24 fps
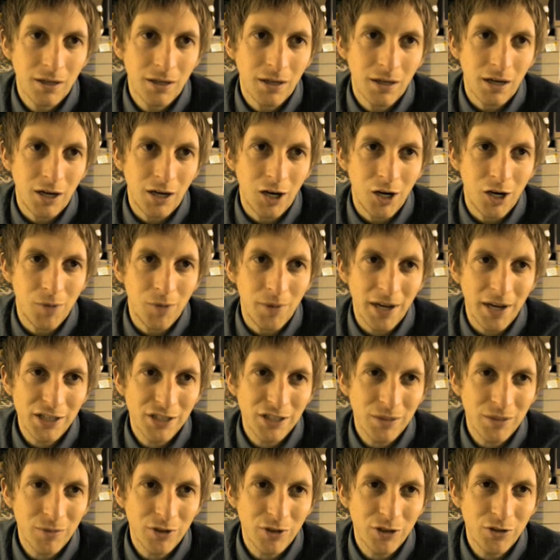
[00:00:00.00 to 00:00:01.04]
Um, actually,
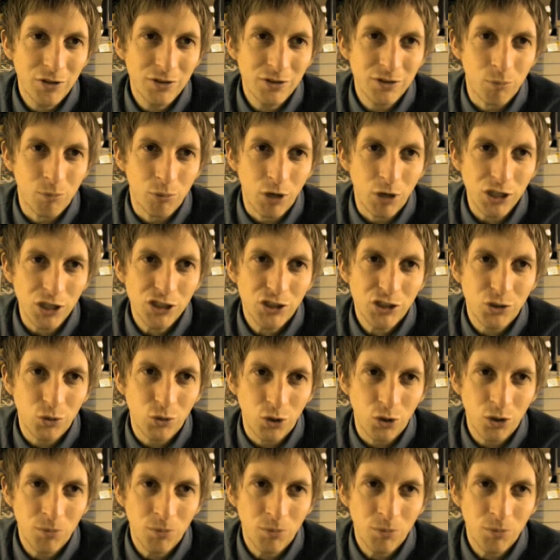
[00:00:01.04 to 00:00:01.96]
I'm going to use the brush tool.